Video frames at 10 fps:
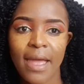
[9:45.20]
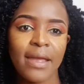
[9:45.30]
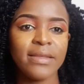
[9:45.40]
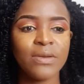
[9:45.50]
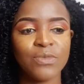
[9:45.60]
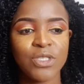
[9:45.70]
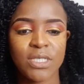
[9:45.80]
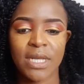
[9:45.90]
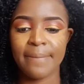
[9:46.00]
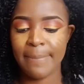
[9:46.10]
And then we're
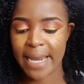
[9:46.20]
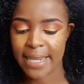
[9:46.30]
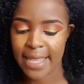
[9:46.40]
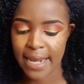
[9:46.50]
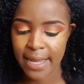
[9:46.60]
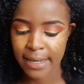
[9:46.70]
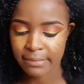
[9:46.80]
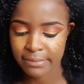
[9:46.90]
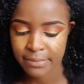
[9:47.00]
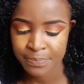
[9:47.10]
just gonna blend that
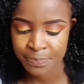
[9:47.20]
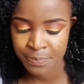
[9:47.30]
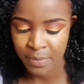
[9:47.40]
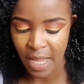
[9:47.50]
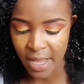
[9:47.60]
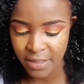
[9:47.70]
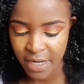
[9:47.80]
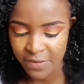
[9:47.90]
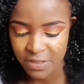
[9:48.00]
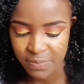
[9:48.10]
in. I
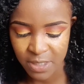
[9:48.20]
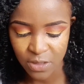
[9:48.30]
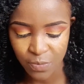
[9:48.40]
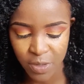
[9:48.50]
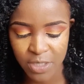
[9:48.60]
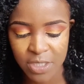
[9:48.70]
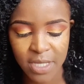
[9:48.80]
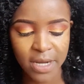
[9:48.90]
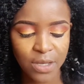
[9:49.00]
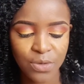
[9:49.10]
actually have a special brush
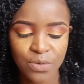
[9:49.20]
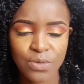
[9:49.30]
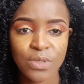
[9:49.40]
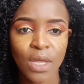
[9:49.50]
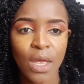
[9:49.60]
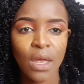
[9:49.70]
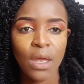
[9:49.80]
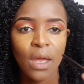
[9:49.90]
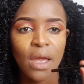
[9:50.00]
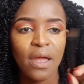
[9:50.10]
that I use.
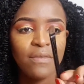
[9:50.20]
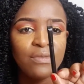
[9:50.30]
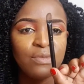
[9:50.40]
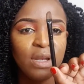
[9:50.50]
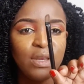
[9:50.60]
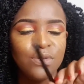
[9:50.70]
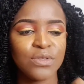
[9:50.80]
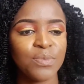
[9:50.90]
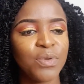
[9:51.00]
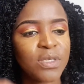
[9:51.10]
I haven't really
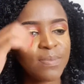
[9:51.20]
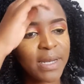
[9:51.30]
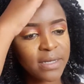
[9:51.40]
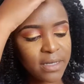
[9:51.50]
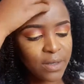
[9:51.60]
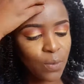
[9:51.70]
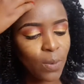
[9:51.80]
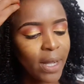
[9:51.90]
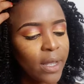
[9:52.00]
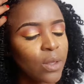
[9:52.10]
used a beauty blender in a
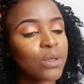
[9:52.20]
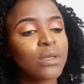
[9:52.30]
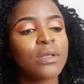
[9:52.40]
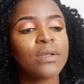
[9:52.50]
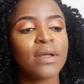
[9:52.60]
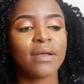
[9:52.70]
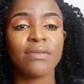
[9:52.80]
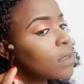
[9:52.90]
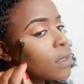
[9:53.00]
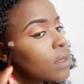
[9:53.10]
while.
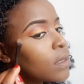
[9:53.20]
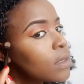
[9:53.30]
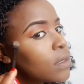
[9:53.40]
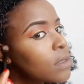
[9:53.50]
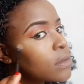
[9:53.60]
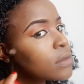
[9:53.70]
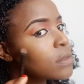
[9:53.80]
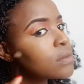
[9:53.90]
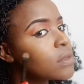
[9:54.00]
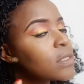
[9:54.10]

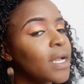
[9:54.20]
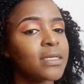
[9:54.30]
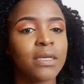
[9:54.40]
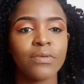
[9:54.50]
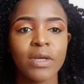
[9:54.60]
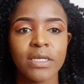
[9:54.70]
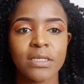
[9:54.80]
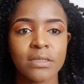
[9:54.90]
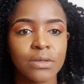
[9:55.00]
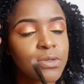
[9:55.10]
This brush actually really
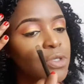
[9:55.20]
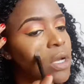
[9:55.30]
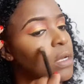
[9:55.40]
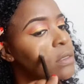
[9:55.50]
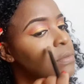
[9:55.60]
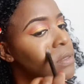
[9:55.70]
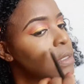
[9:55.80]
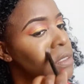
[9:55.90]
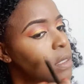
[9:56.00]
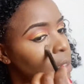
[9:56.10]
does a good job.
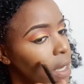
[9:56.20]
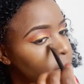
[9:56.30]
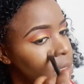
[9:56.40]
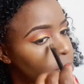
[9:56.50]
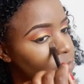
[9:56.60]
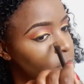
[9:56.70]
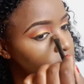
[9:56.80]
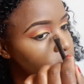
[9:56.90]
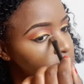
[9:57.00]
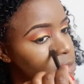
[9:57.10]
I mean, of
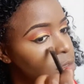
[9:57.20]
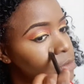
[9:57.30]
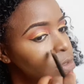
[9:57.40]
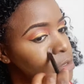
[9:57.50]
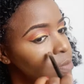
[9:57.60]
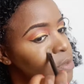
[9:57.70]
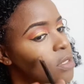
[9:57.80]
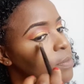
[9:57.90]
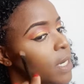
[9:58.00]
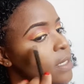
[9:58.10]
course you could still use a
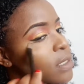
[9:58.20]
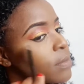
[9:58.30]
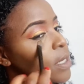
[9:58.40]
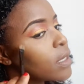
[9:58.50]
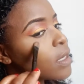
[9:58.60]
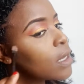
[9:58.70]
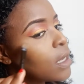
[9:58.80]
beauty blender, but